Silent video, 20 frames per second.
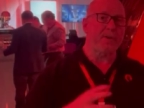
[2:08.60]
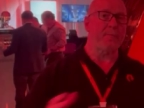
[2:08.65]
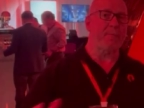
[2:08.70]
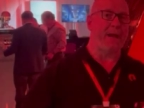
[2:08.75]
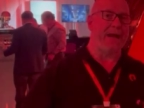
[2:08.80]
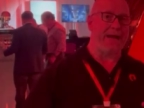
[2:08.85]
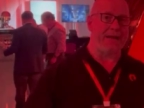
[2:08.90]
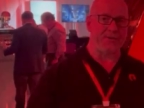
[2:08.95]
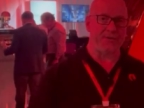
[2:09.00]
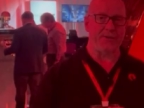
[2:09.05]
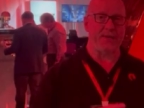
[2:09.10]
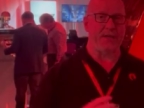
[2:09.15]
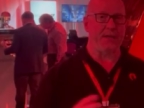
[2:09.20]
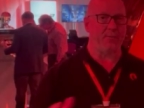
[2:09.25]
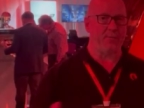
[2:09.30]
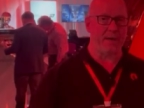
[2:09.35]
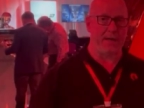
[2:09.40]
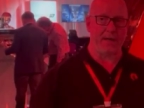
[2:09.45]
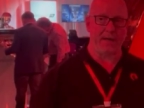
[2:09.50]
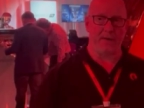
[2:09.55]
capacity
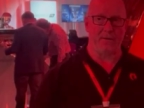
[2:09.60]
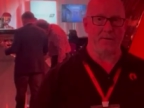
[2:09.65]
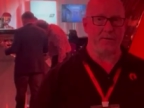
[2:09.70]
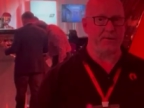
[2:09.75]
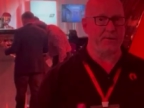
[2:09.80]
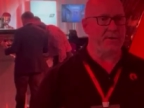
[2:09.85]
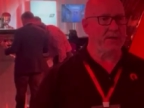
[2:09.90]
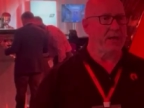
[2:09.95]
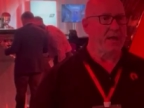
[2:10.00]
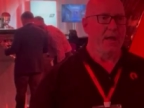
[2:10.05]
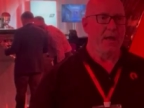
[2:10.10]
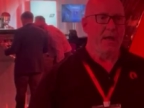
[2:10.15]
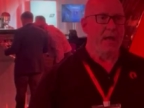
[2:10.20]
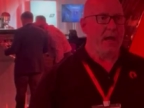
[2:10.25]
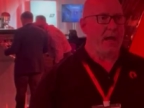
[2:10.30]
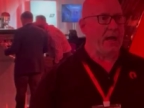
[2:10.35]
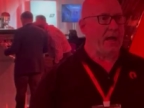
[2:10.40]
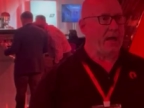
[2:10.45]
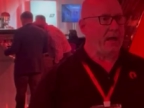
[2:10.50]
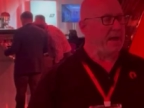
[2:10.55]
around. It's
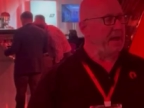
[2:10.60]
kind of uh,